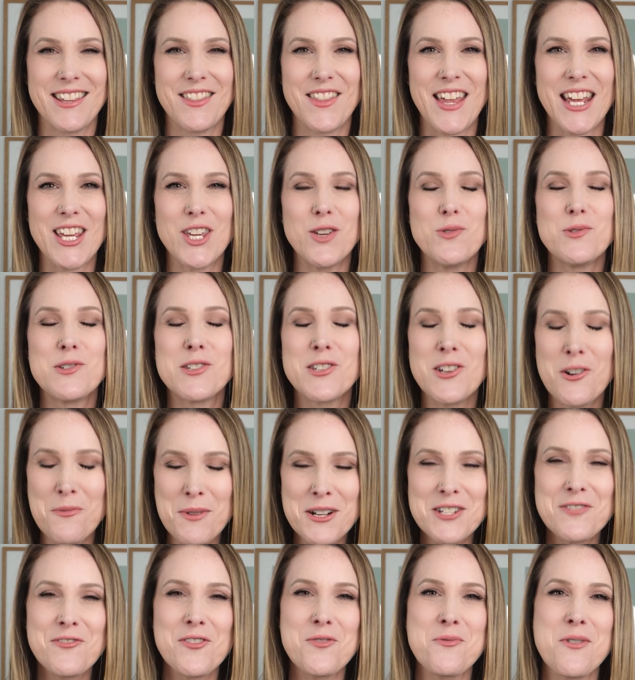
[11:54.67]
Thank you so
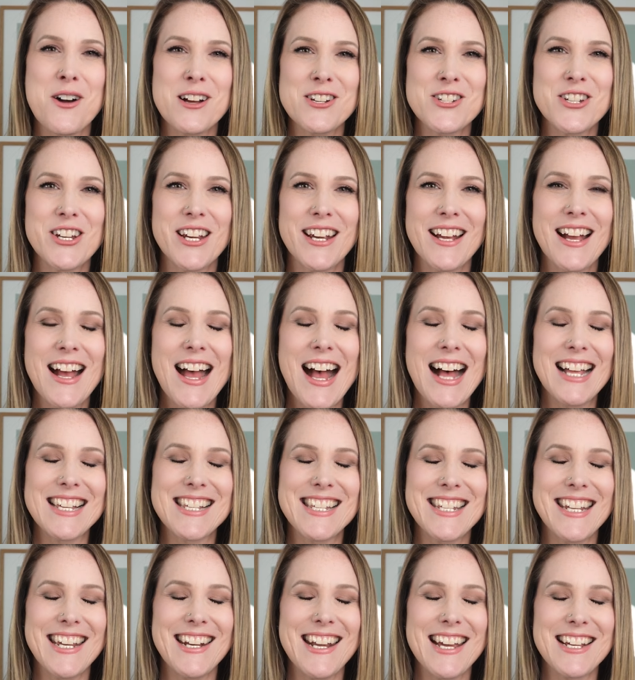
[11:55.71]
much for watching. I'll
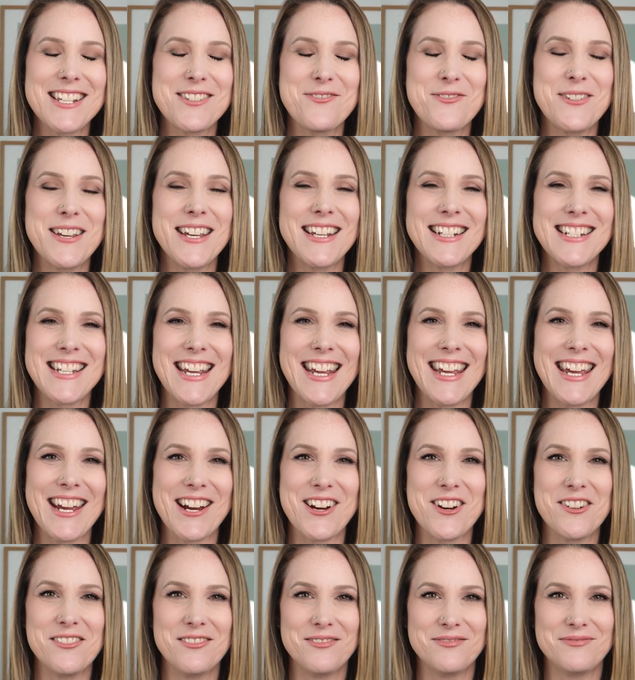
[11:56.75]
see you next week. Take
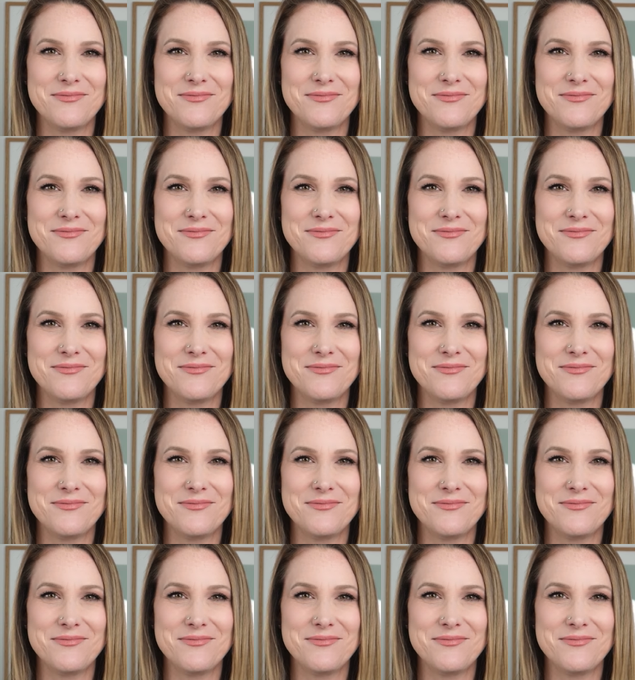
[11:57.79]
care.